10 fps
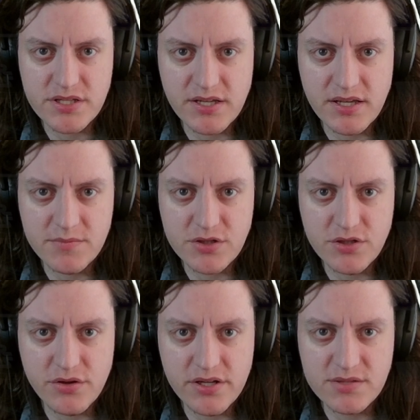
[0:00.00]
the game. So
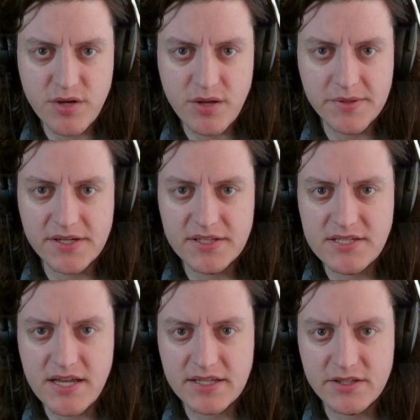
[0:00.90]
Yoda is probably going to
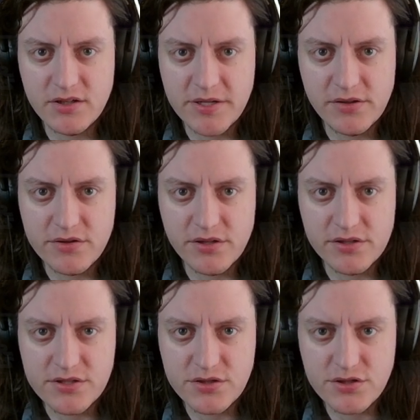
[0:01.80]
attack and kill my Lothal
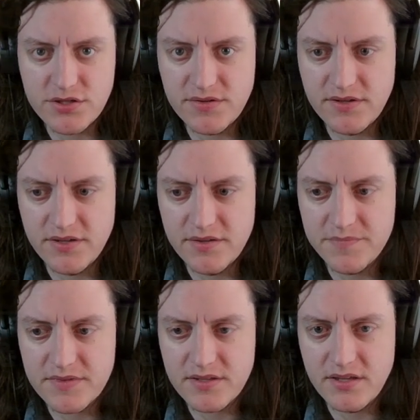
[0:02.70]
Insurgent,
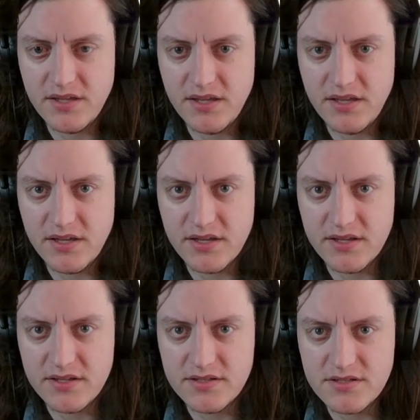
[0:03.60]

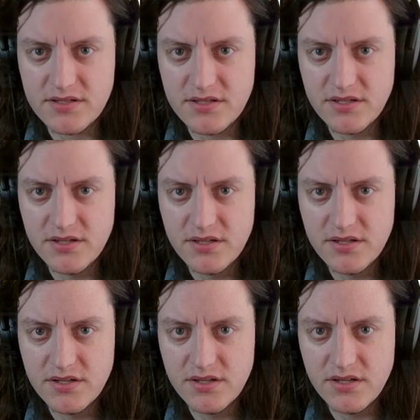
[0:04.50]
and
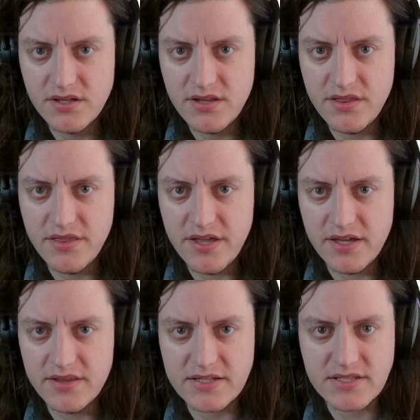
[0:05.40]

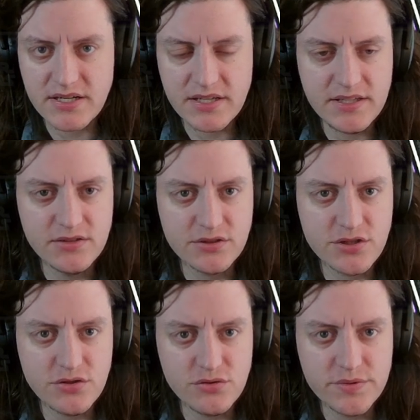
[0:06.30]
then that's going to heal
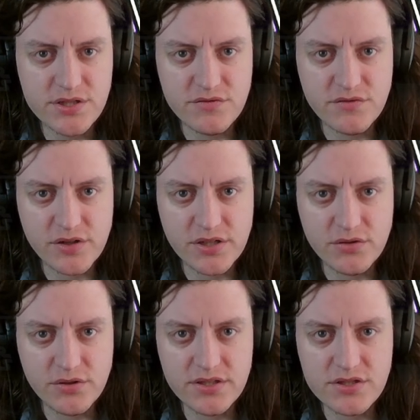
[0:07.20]
2, which is very
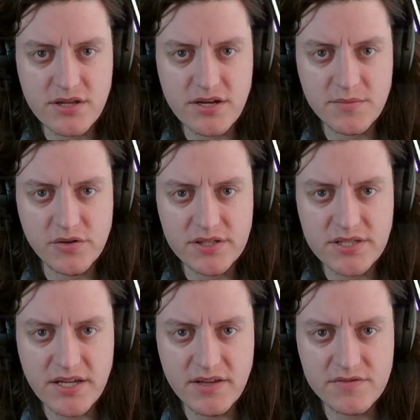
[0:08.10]
annoying. So then I'm going to
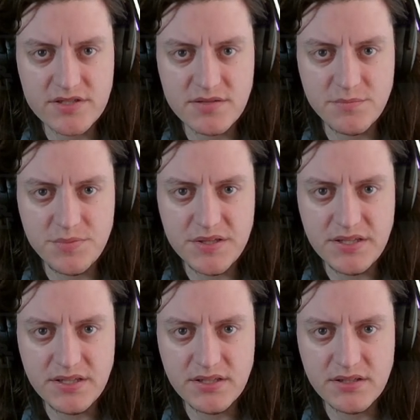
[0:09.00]
have
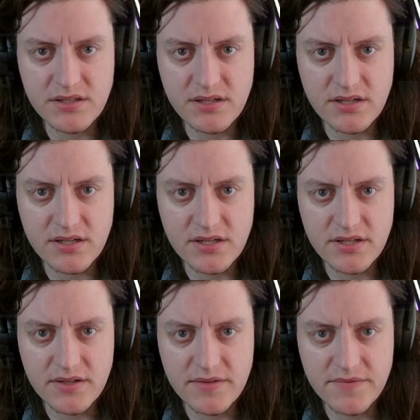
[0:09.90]
Sabine,
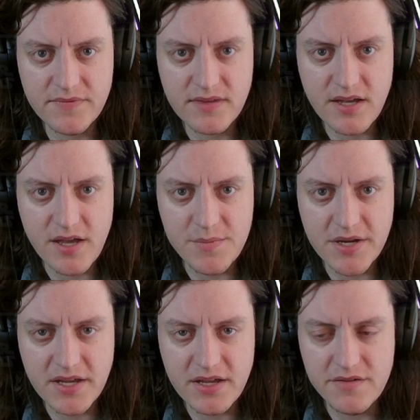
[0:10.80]
I'm going
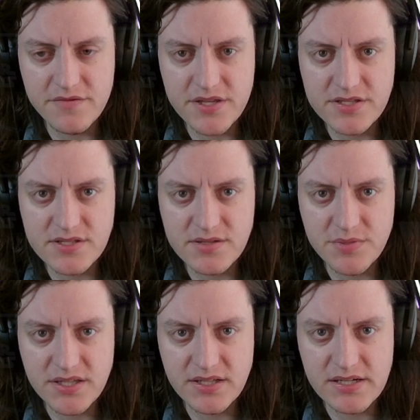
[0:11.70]
to have this
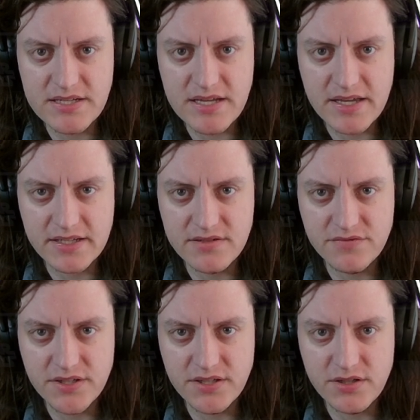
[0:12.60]
Sabine attack and
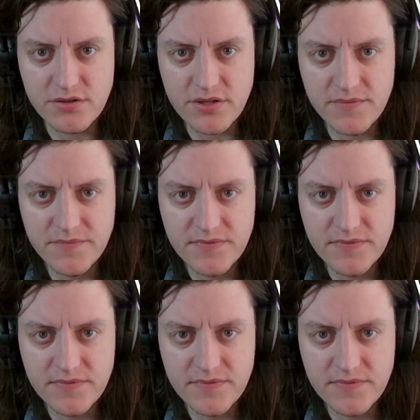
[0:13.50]
defeat Yoda,